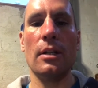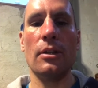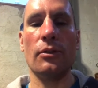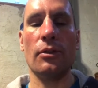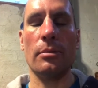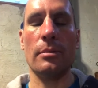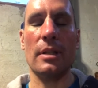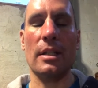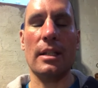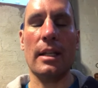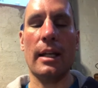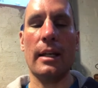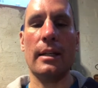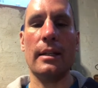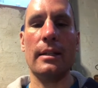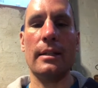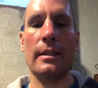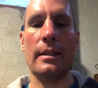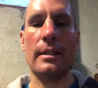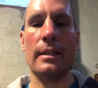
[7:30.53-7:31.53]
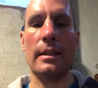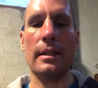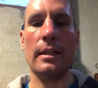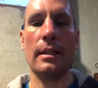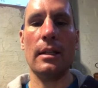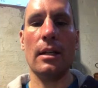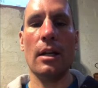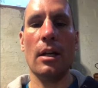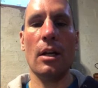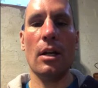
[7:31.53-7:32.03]
So I'm excited to
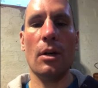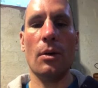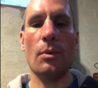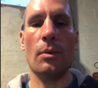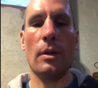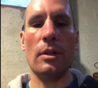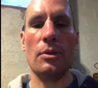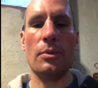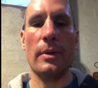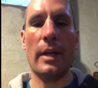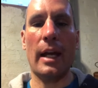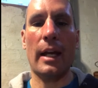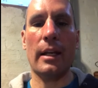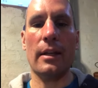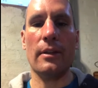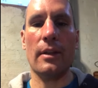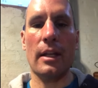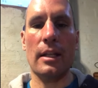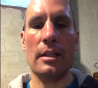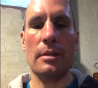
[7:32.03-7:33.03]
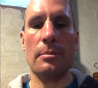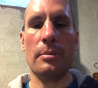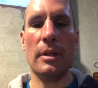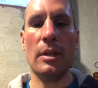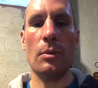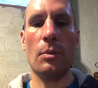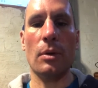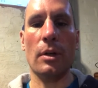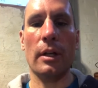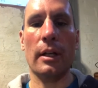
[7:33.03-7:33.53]
see, once we add in that
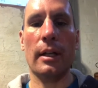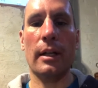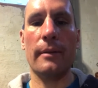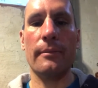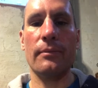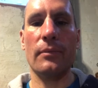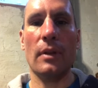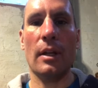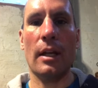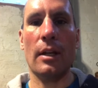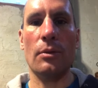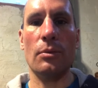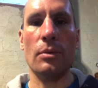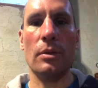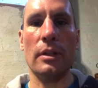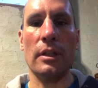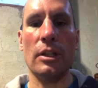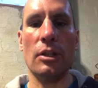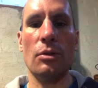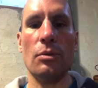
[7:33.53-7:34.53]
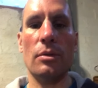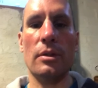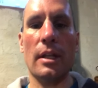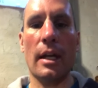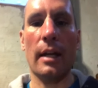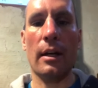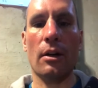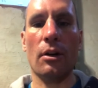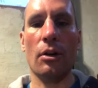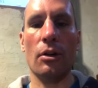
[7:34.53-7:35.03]
speed work and really use
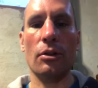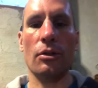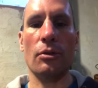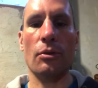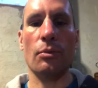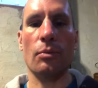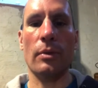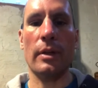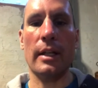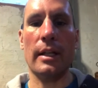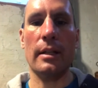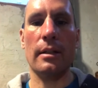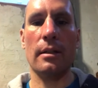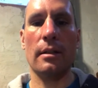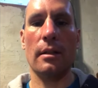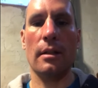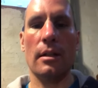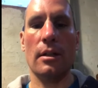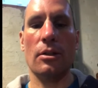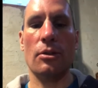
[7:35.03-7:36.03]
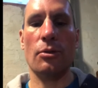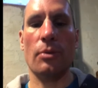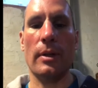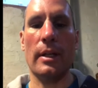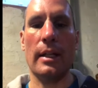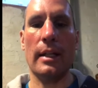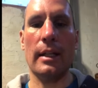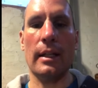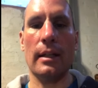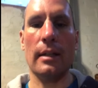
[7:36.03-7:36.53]
that heart rate
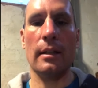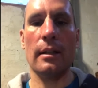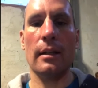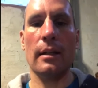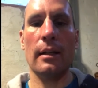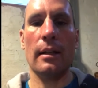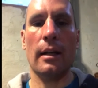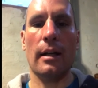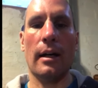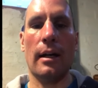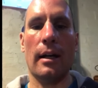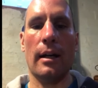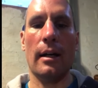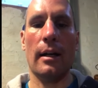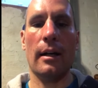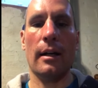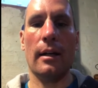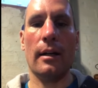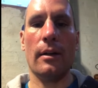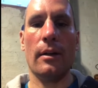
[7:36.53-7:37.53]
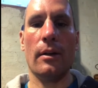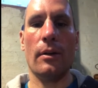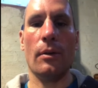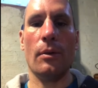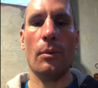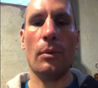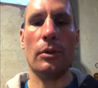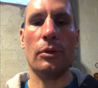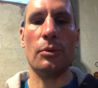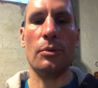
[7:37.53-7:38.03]
training,
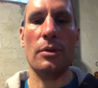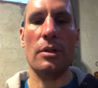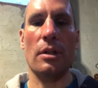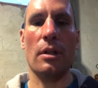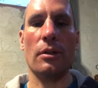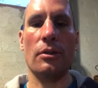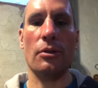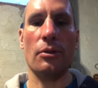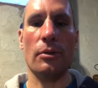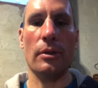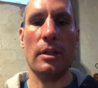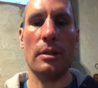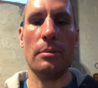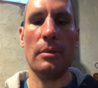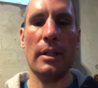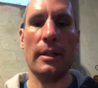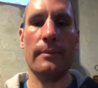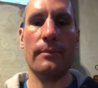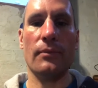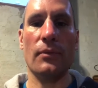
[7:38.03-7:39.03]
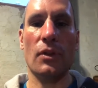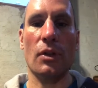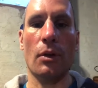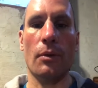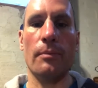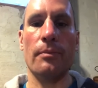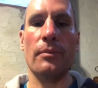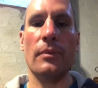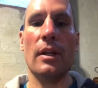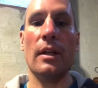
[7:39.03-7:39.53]
what the results are going to be.
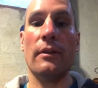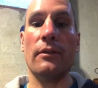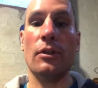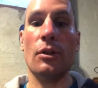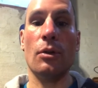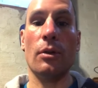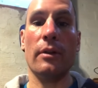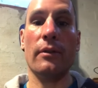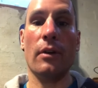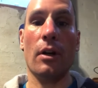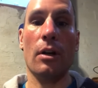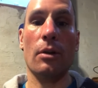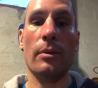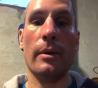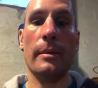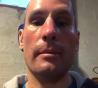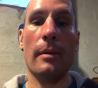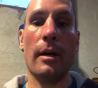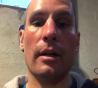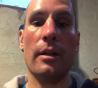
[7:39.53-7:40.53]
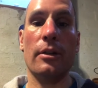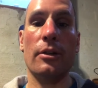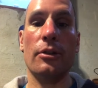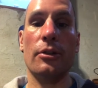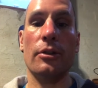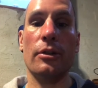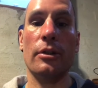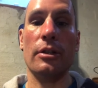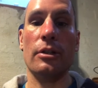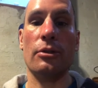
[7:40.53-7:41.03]
So if you don't have a heart rate
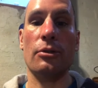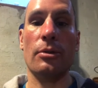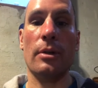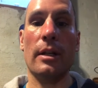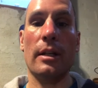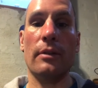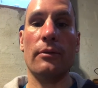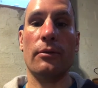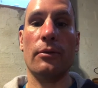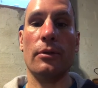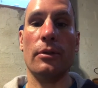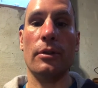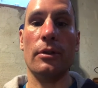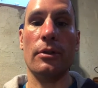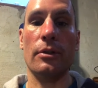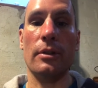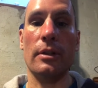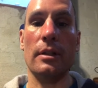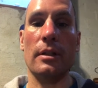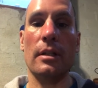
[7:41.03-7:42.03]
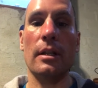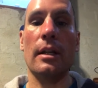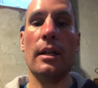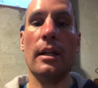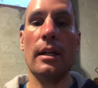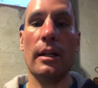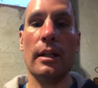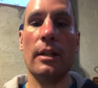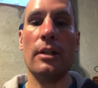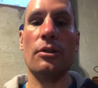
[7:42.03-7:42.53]
monitor and you're training for endurance,
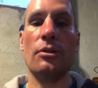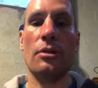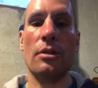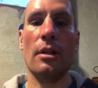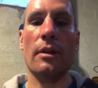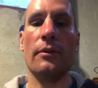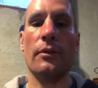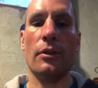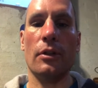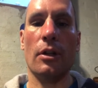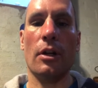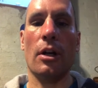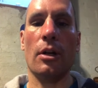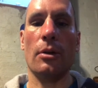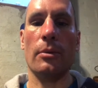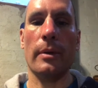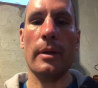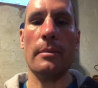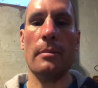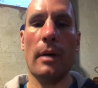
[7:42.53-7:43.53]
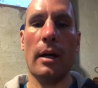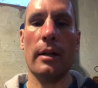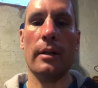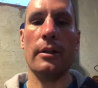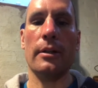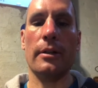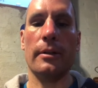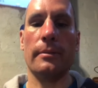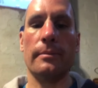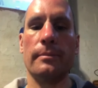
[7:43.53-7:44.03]
get yourself a good heart rate
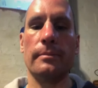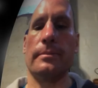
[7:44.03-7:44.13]
monitor.